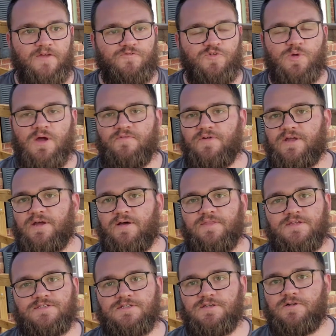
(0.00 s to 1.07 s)
have a
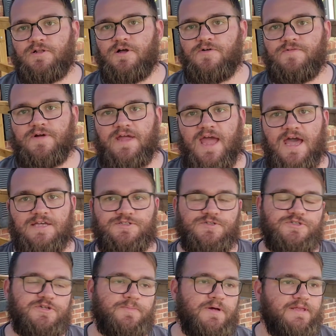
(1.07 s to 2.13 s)
gun that's a little
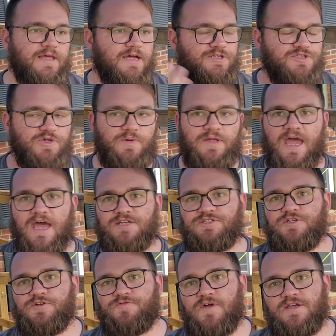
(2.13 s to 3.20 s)
overgassed or something like that, it's throwing
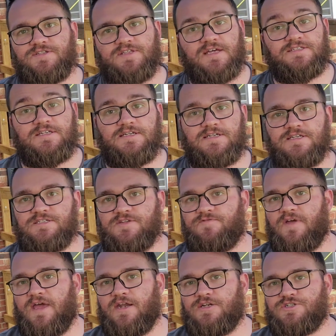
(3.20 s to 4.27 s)
gas in your face, that's a
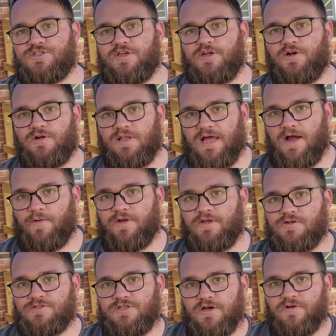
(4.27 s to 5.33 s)
disadvantage that you're
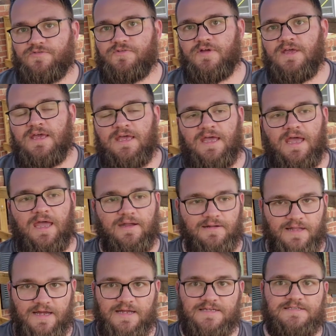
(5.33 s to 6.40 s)
allowing yourself.
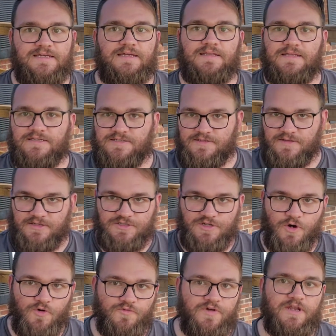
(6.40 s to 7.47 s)
And like I said,
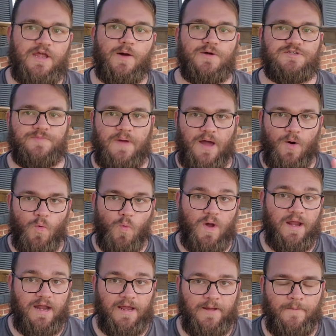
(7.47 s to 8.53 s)
this whole video is about
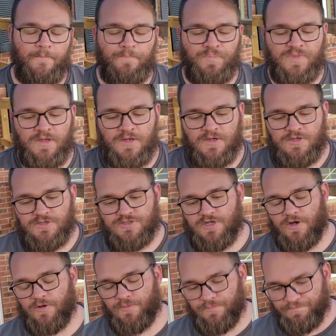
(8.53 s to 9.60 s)
winning.
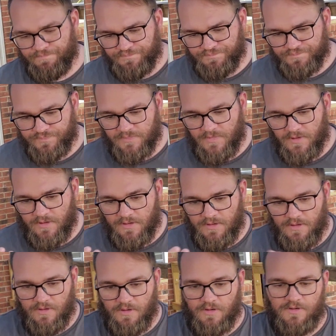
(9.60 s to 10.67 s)
So
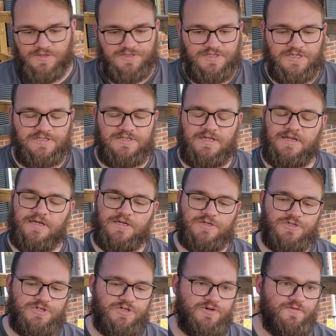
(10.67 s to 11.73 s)

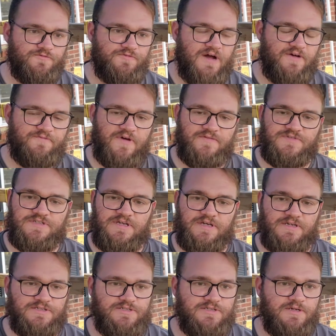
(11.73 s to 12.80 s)
16-inch,
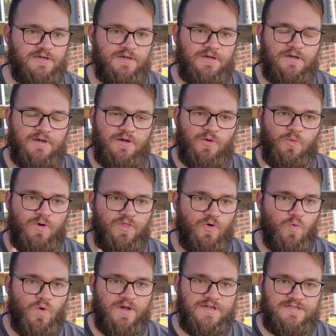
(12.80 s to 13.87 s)
5.56
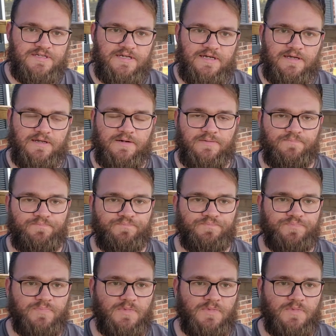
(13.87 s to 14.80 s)
with a 1-10